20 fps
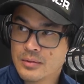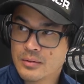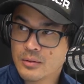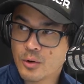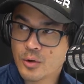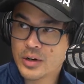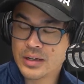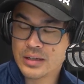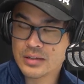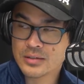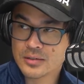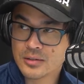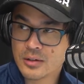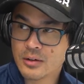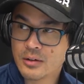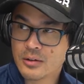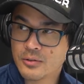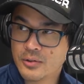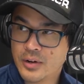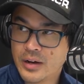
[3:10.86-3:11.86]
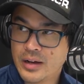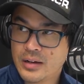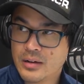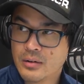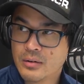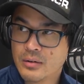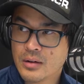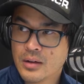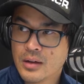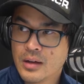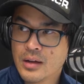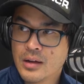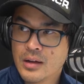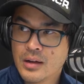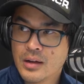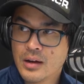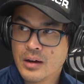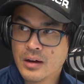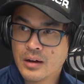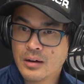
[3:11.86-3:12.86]
already installed, right?
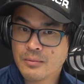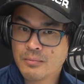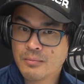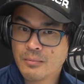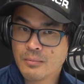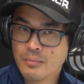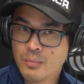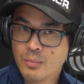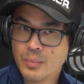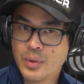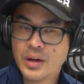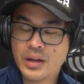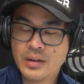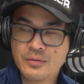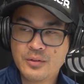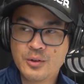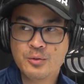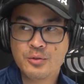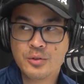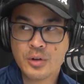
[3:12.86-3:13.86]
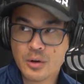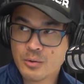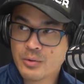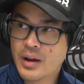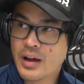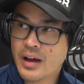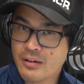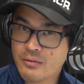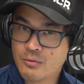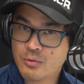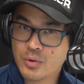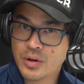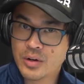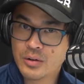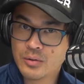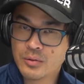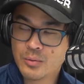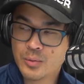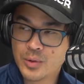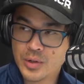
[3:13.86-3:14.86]
But if you don't have
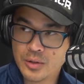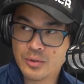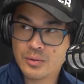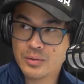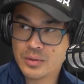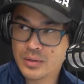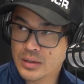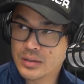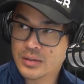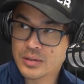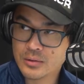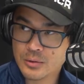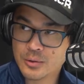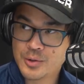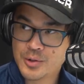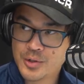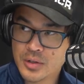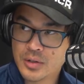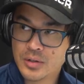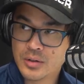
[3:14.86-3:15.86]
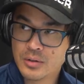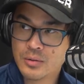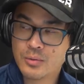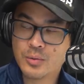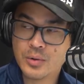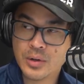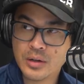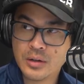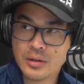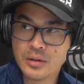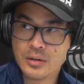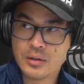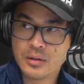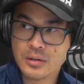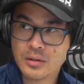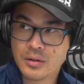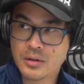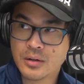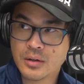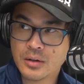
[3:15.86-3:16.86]
one, we do that solution. We
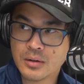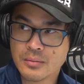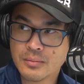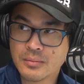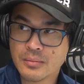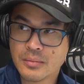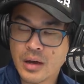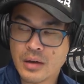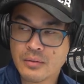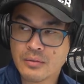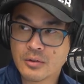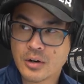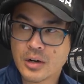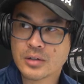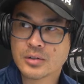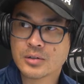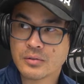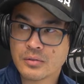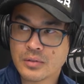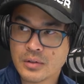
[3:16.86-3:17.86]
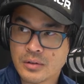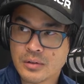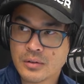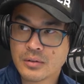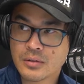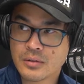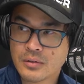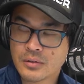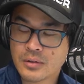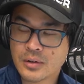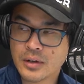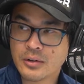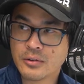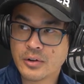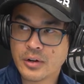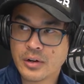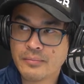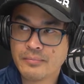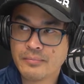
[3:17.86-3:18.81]
have a crossover kit, right?